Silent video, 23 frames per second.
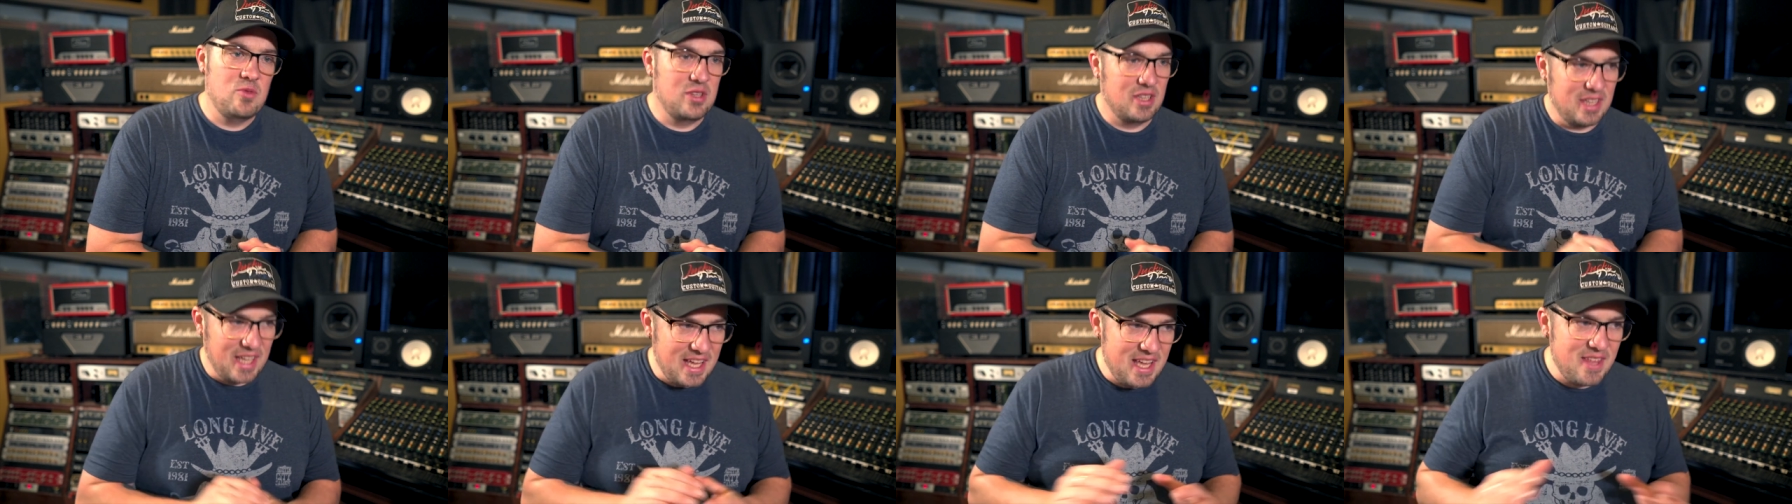
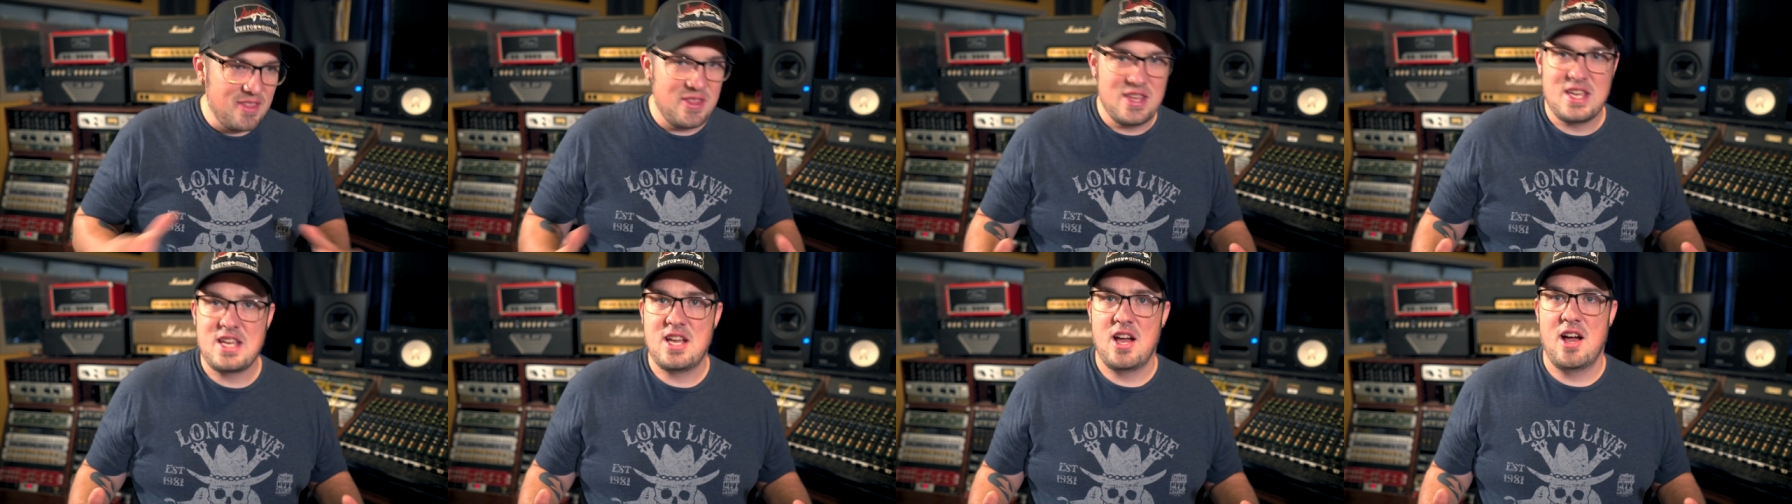
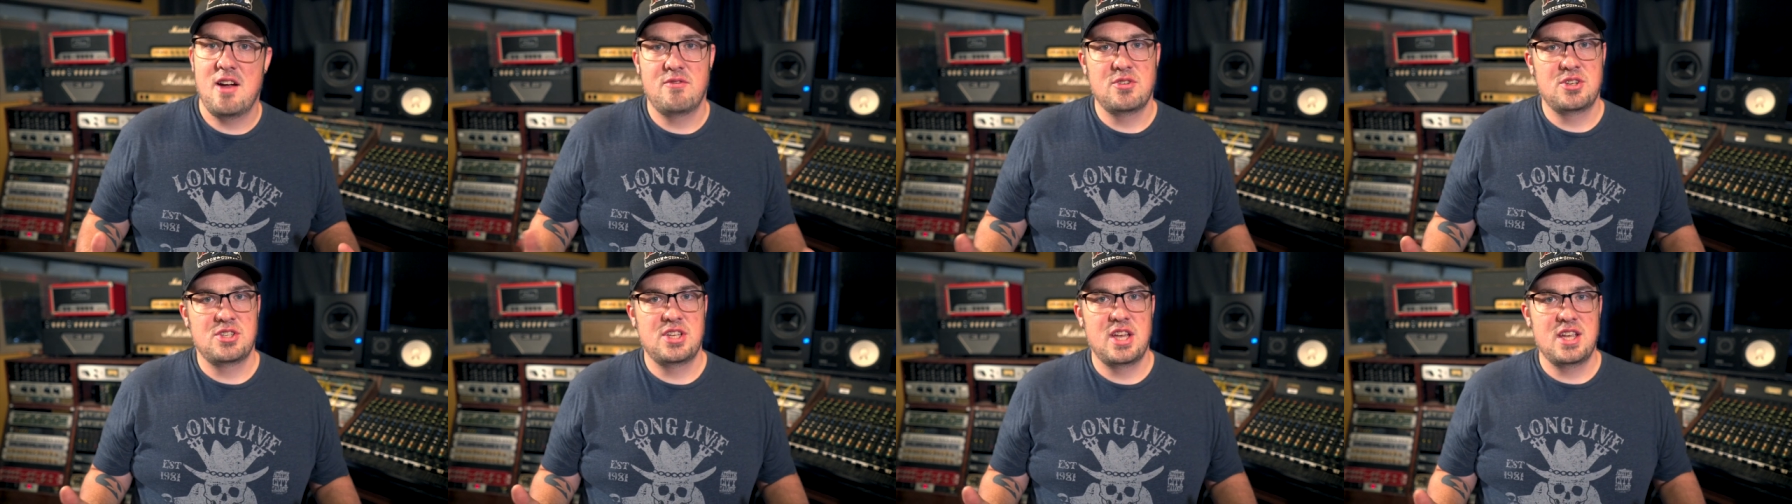lengthy
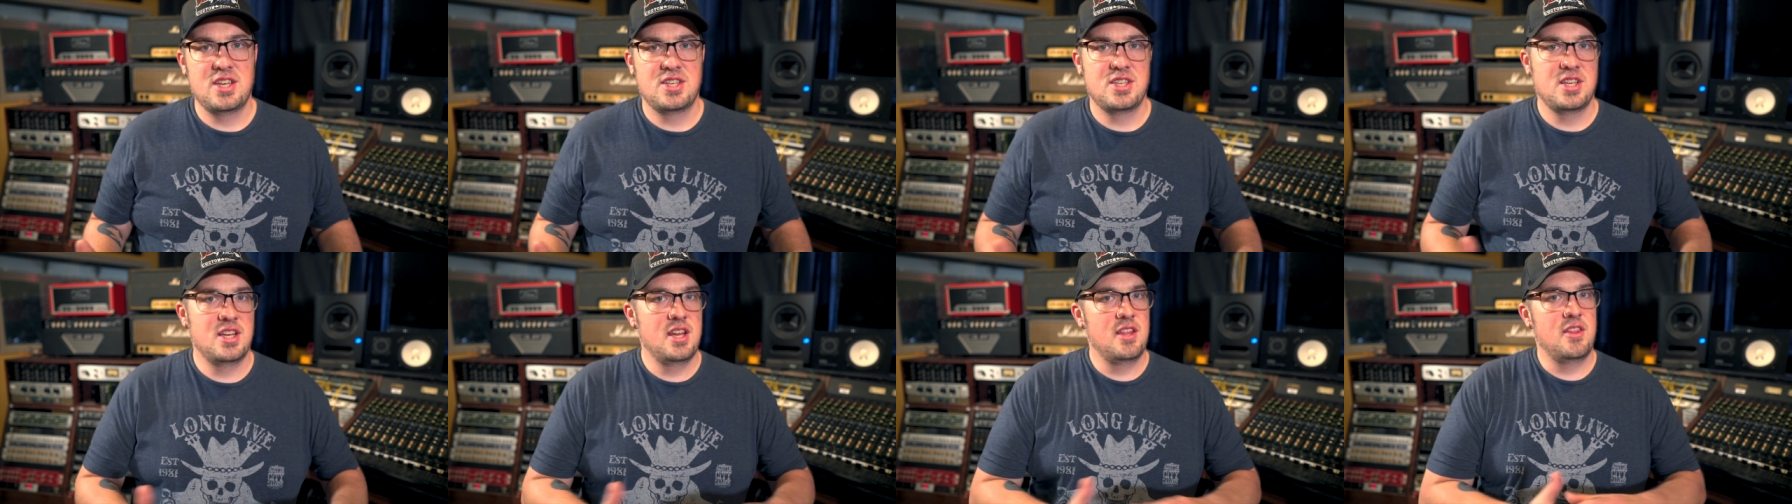
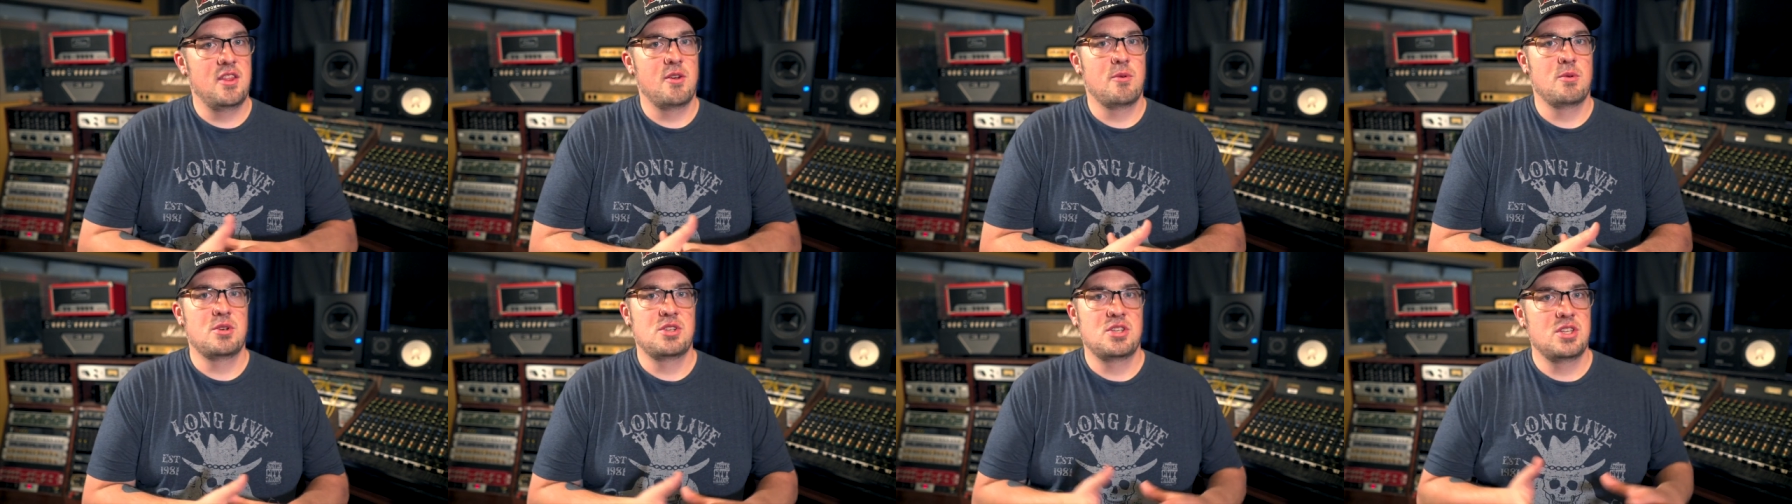conversation and
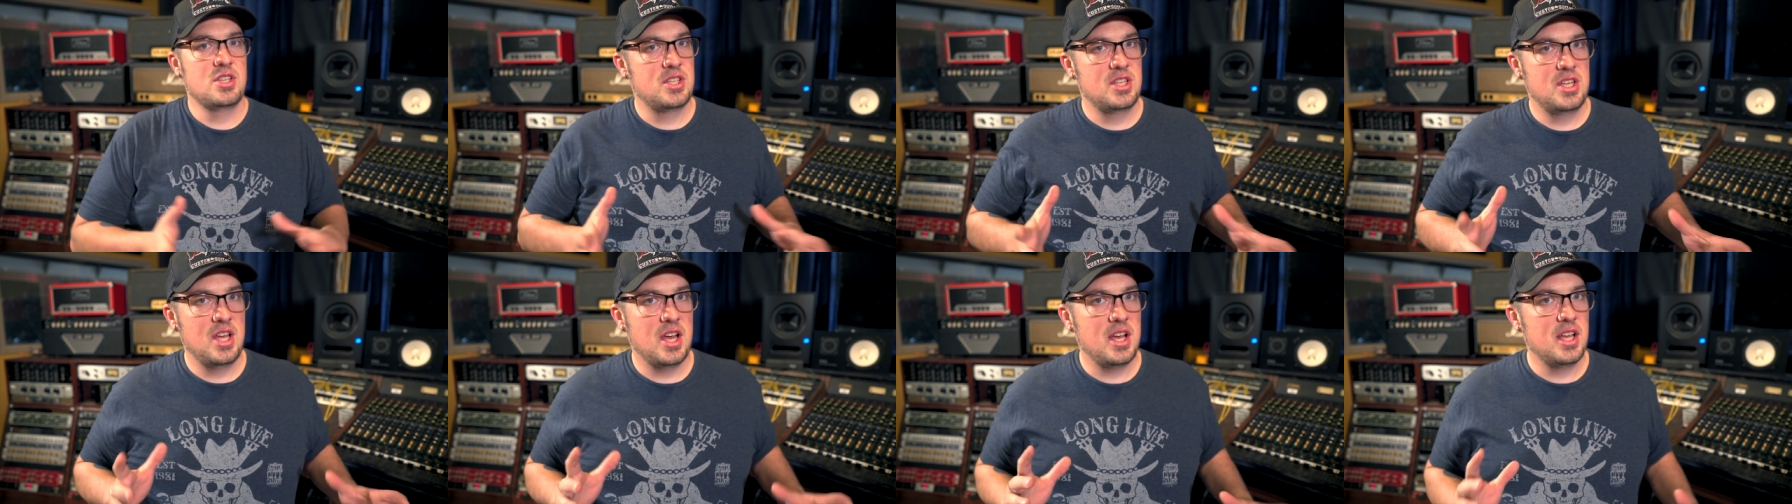there was
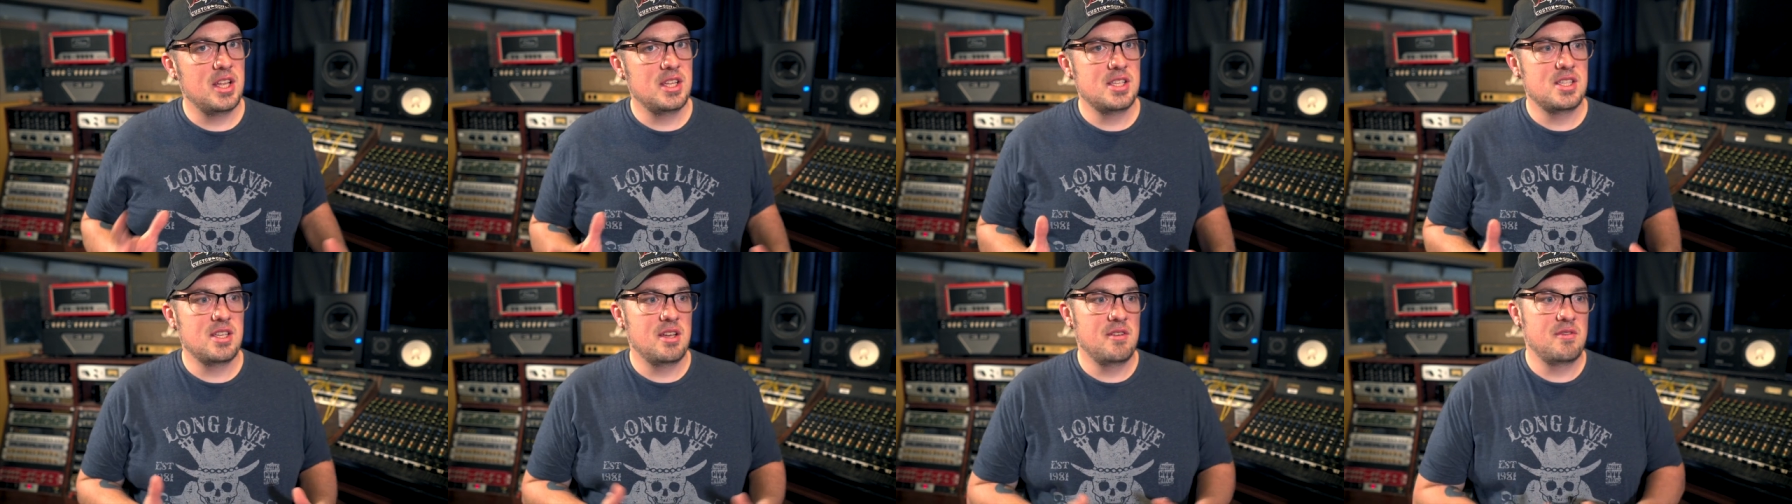just
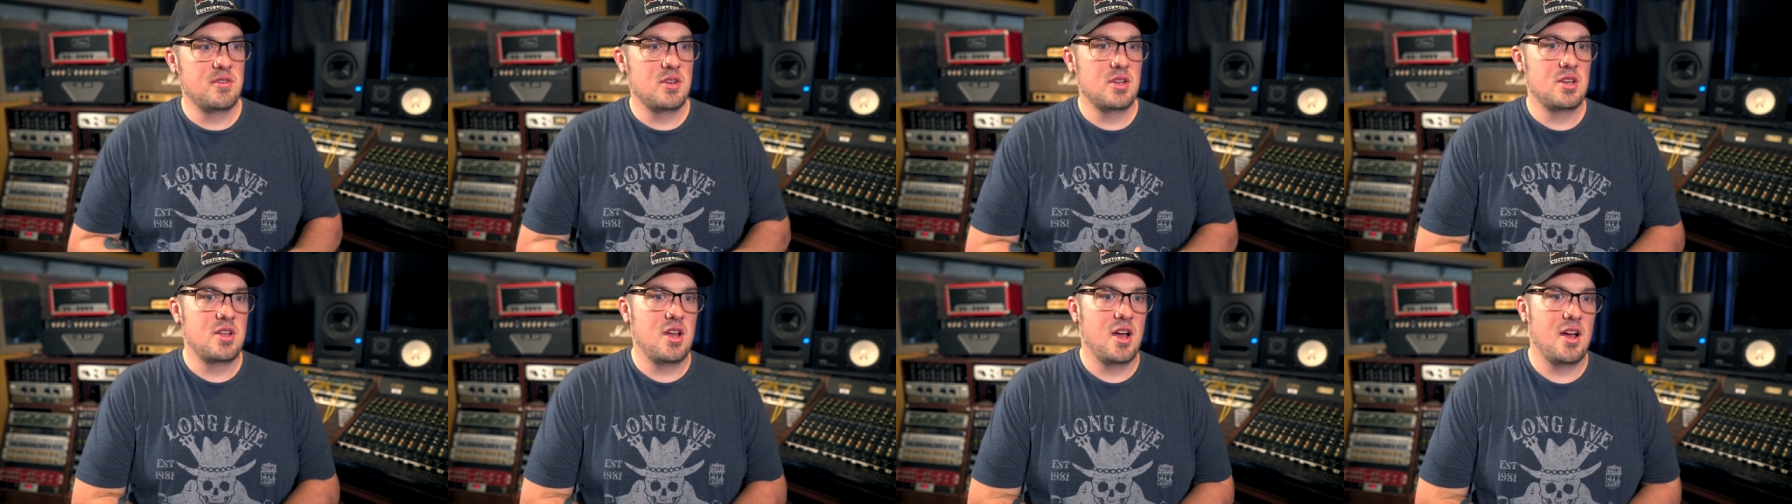tons of
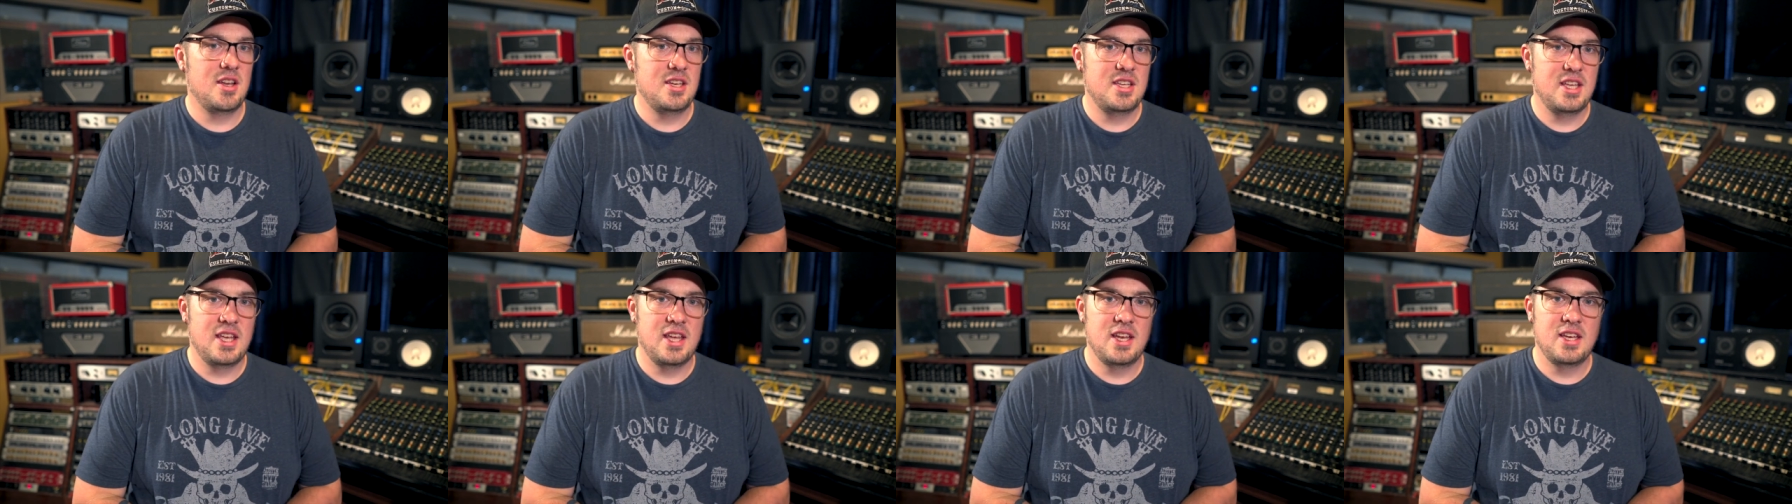good
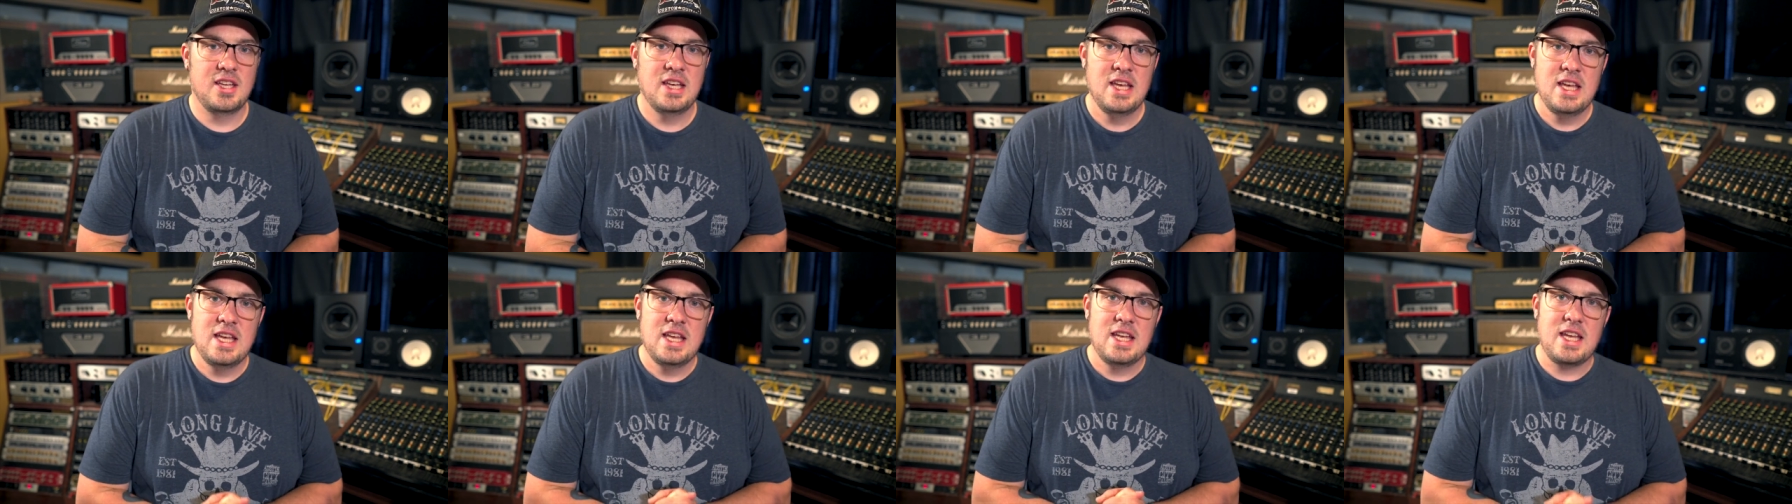content